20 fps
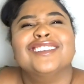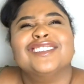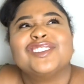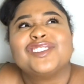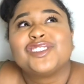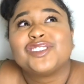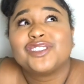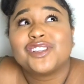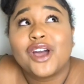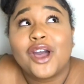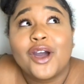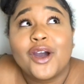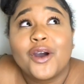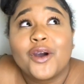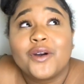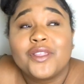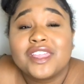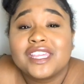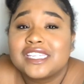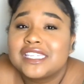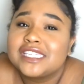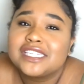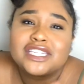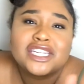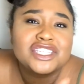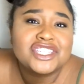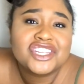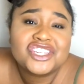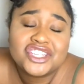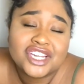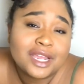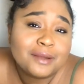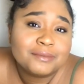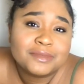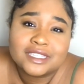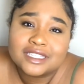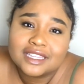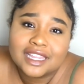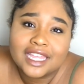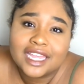So this is just a
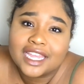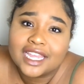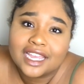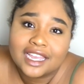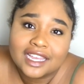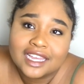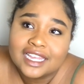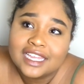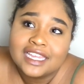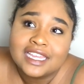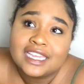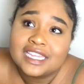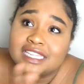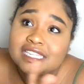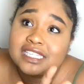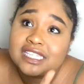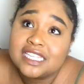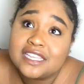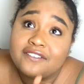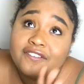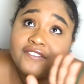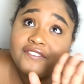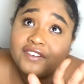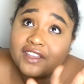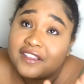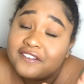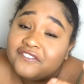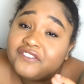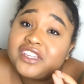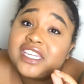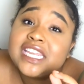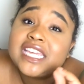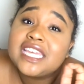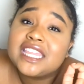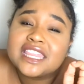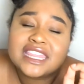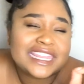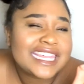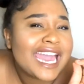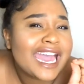jump to like see
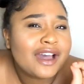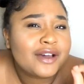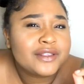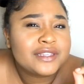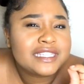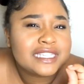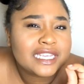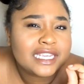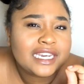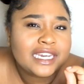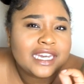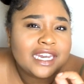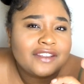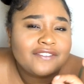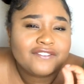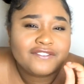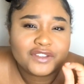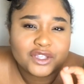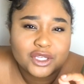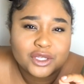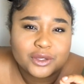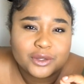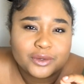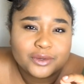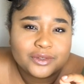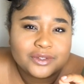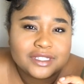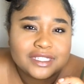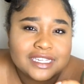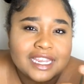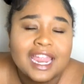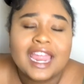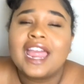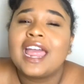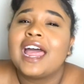50,000 views.